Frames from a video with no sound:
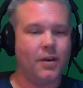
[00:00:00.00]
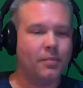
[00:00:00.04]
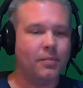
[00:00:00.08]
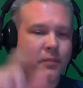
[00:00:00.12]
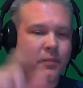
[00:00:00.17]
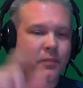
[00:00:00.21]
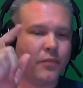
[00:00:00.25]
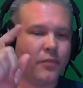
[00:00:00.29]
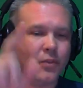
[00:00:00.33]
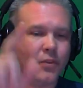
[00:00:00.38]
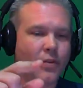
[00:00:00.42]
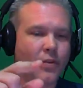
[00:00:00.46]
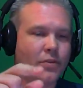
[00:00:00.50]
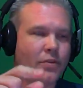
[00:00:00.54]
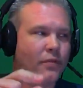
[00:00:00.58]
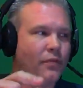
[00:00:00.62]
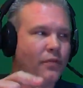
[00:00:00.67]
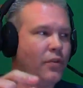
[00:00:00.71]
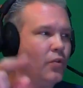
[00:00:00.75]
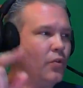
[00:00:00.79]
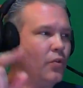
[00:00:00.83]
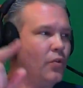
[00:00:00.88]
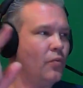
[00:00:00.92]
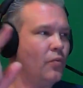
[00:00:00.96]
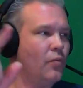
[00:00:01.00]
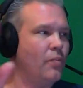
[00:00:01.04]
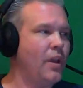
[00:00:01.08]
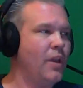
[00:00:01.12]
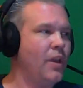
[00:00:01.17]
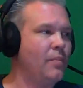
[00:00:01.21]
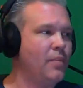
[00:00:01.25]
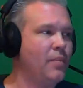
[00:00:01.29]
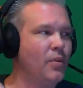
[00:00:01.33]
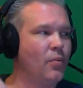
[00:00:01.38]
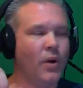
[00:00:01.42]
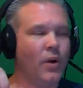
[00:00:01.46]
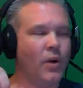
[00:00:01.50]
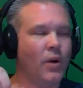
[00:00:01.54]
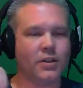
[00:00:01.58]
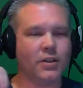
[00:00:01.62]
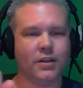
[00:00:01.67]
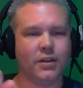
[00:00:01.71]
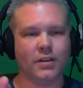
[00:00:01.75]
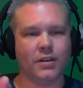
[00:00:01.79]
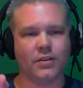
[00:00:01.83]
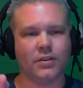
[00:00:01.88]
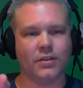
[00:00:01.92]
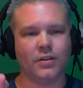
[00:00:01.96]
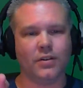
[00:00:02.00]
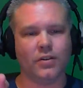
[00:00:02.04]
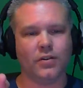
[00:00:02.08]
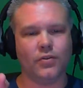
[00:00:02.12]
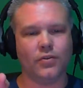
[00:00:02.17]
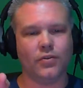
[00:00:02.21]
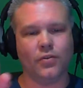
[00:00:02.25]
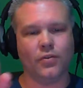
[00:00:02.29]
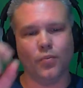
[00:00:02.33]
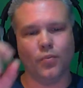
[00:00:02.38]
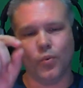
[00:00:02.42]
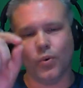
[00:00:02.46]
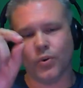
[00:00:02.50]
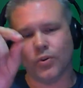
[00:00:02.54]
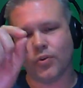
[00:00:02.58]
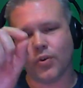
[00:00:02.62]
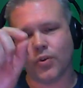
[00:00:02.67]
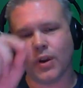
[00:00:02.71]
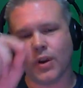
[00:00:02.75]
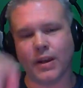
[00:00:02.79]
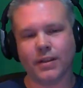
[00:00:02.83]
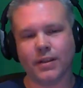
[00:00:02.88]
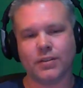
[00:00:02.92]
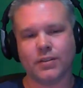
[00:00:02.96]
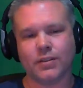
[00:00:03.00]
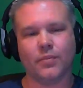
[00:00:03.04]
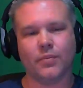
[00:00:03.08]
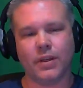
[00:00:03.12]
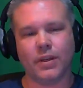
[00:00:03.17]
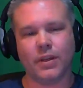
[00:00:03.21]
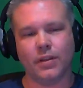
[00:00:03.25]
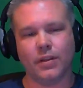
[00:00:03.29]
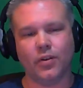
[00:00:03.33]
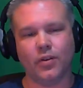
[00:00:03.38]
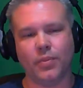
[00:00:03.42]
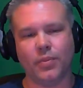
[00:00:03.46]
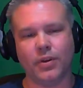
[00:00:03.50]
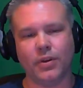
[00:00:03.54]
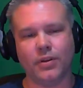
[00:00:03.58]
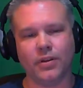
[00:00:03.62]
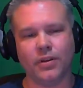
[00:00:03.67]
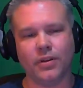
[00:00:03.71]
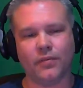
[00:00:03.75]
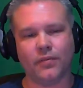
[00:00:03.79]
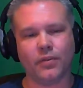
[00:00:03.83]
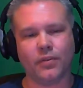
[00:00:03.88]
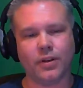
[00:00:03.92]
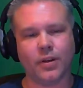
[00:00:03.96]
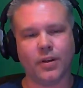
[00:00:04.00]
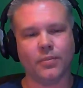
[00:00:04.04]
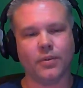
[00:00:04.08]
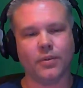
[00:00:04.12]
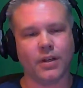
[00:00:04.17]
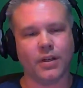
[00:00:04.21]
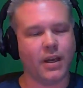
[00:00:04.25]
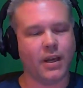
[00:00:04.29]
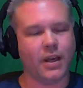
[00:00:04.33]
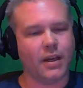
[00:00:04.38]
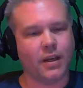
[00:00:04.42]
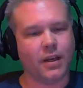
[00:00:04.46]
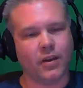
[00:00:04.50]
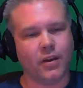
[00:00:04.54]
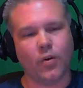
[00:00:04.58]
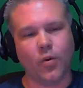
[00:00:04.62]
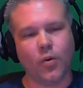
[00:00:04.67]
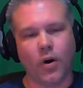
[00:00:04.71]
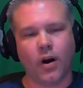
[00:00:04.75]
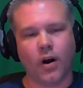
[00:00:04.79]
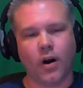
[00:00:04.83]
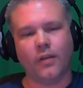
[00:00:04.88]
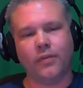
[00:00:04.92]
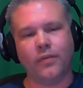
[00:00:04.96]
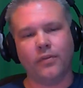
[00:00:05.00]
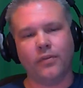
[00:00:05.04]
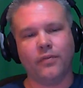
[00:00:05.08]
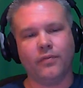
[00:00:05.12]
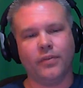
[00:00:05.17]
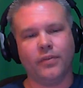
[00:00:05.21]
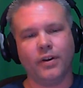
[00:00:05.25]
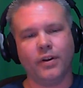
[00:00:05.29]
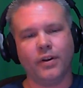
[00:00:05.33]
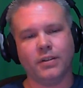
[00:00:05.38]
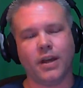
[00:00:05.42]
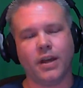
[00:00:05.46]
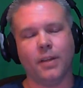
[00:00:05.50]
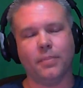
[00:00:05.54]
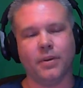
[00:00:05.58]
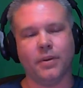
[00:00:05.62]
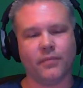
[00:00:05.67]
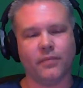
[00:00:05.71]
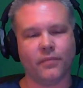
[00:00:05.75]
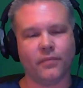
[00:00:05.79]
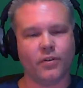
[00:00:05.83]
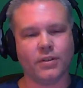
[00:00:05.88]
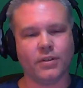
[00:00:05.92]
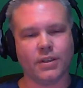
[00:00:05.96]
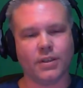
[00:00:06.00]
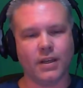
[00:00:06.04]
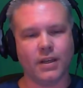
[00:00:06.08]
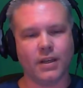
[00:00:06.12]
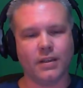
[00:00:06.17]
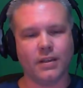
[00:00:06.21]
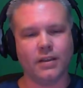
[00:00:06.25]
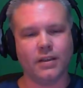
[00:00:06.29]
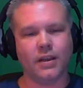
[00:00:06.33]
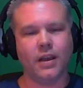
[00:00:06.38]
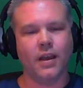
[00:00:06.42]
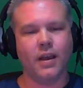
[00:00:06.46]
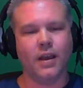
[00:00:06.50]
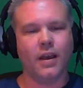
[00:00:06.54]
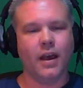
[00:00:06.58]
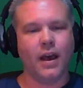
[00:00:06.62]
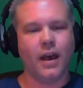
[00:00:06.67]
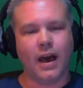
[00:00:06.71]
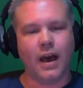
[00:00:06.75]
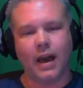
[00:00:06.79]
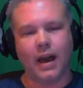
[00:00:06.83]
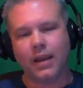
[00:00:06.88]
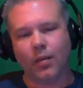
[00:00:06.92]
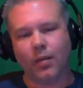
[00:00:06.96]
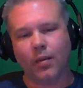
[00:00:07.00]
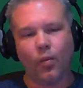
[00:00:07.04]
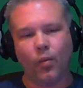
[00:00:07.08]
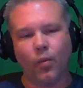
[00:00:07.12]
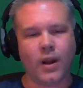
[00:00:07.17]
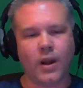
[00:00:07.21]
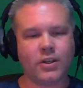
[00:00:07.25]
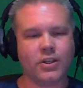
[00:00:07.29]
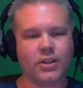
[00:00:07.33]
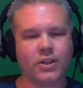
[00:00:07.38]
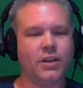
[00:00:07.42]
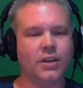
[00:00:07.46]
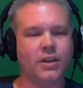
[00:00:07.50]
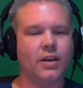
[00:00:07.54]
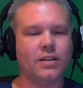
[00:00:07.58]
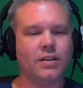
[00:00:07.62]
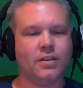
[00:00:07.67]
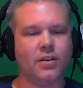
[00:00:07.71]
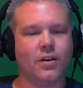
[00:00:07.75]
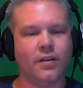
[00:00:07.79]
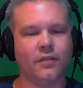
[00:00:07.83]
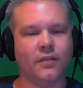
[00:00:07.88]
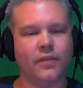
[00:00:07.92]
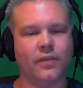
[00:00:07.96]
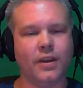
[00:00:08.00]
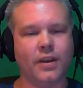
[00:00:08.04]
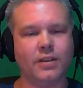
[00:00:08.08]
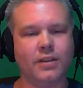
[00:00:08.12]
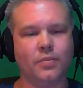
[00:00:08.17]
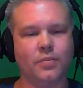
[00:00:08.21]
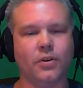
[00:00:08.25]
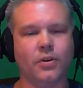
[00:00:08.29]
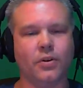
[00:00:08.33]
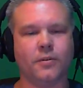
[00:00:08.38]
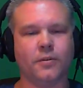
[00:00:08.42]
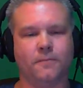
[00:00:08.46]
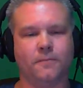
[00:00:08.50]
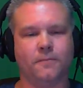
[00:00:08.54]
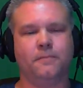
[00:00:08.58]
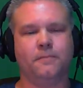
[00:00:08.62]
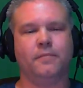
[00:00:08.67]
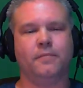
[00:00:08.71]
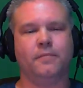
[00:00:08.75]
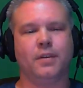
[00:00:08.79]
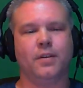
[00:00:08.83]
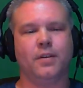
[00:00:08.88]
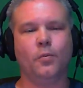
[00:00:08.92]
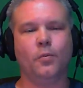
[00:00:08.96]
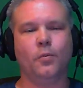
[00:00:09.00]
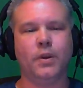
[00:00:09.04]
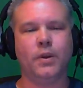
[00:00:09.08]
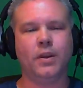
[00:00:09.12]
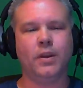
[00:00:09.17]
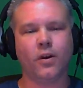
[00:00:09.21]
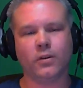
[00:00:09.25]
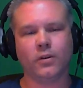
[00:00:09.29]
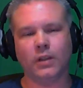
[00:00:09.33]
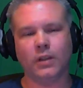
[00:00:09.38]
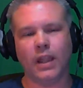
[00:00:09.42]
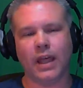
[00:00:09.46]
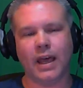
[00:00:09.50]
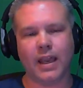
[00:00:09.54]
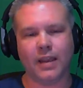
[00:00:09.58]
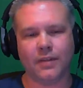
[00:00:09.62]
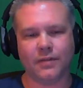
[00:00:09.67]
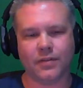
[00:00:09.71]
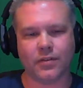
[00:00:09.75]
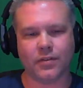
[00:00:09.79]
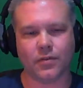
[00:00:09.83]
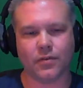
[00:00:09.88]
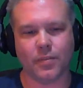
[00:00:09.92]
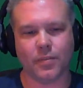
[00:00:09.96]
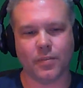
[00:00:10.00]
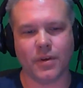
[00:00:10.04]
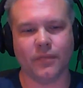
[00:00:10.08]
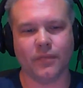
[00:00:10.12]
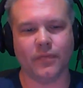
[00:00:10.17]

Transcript: For those of you who may be watching us on YouTube, we're trying something a little bit different. I'm going to kind of go off of topic for a second. I am watching us on Facebook. We are live streaming